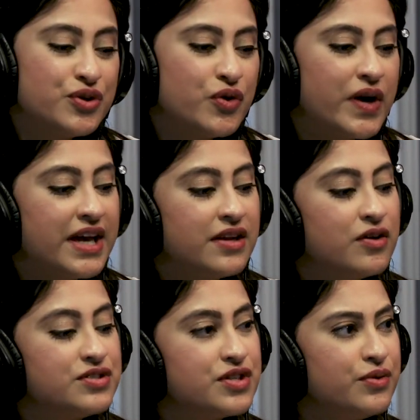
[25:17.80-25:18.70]
And
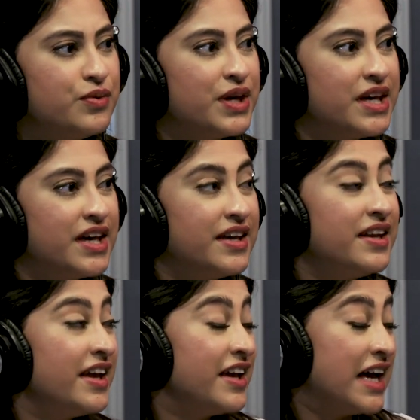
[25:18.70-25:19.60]
also you
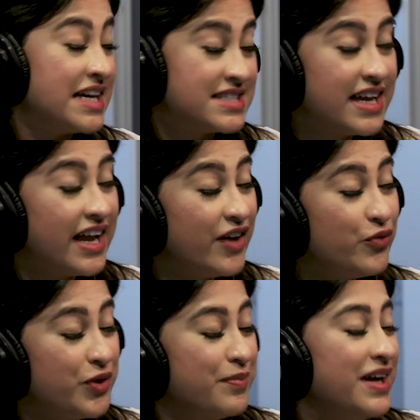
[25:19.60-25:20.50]
can, as I have
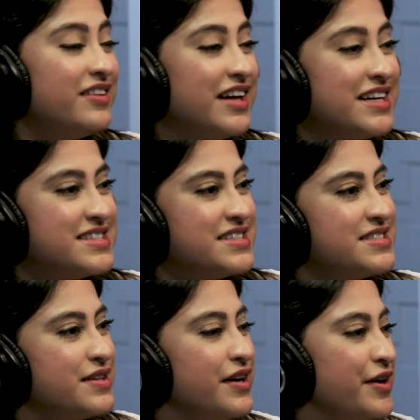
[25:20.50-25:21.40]
with my
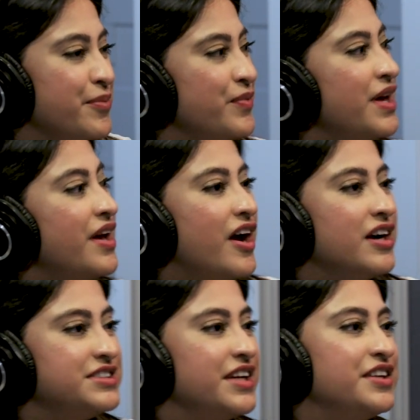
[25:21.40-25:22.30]
glasses,
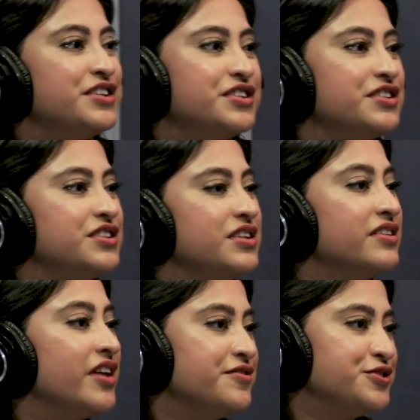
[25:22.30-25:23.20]
our technician, she
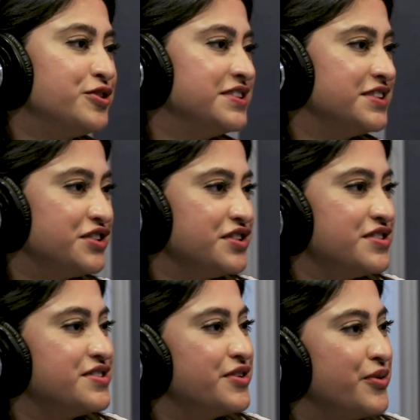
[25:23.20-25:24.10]
loves
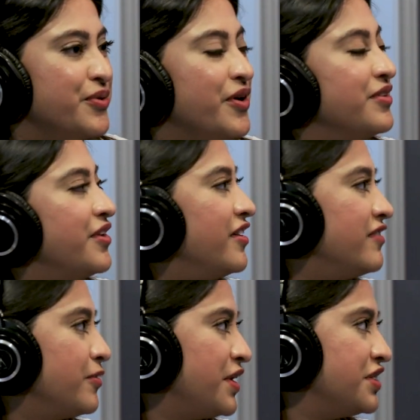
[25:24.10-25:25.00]
transitions. So a lot of
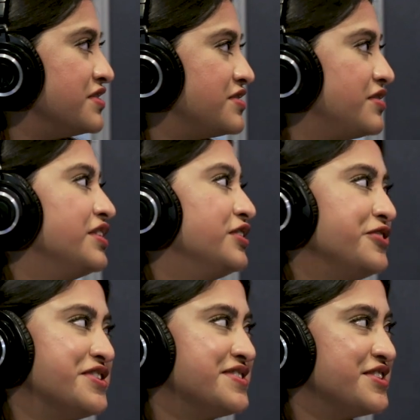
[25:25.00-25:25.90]
our patients are getting
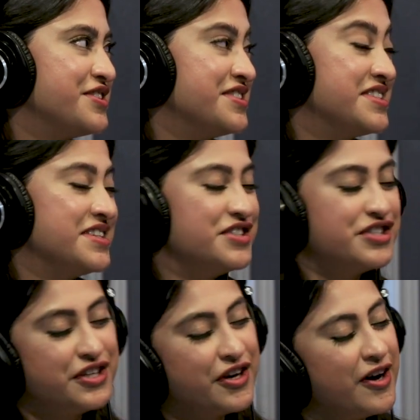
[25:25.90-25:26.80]
transitions, and
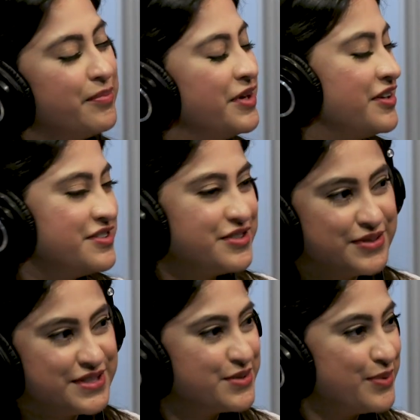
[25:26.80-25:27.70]
she caught me onto
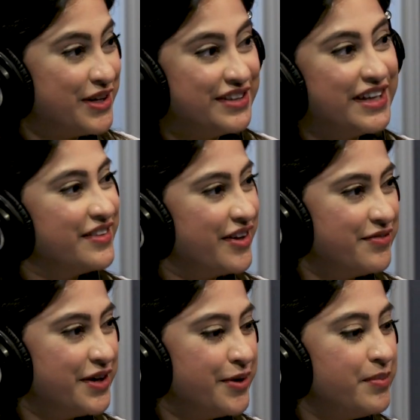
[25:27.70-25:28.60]
it as well, and I
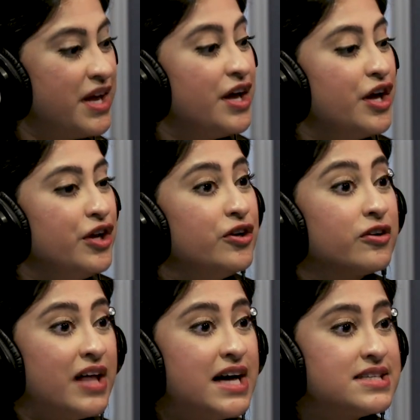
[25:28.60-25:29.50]
love them. Your
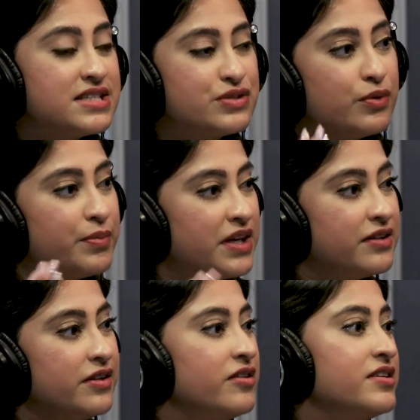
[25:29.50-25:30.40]
glasses will be
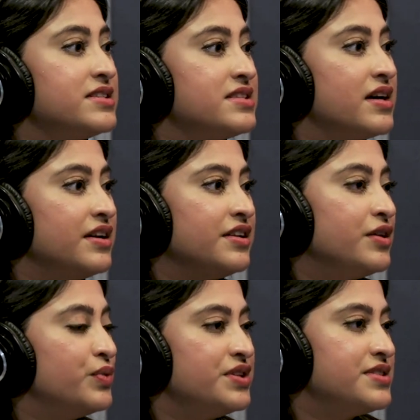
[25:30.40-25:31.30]
clear inside, and
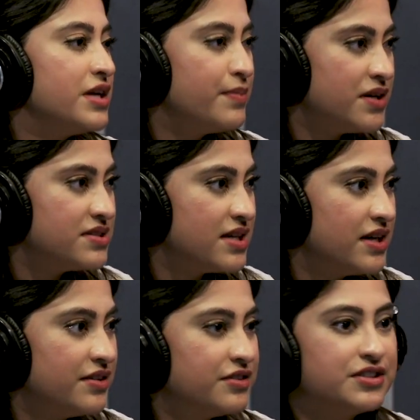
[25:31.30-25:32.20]
then when you step
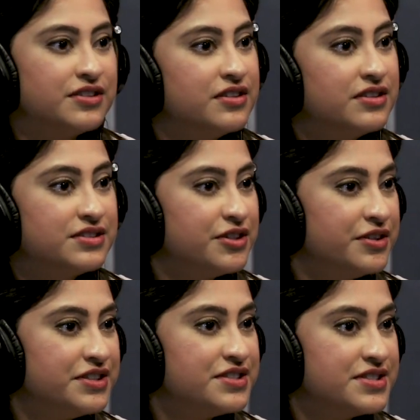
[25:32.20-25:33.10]
outside, they'll
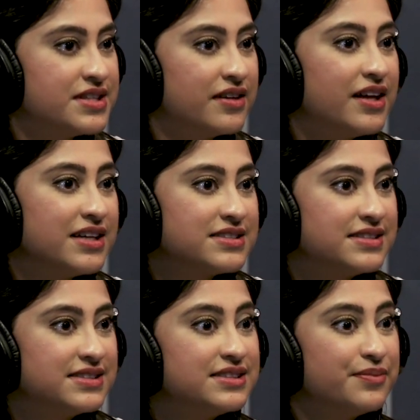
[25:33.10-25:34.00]
turn into
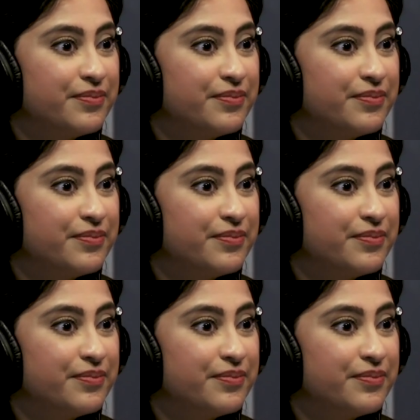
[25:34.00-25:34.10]
sunglasses.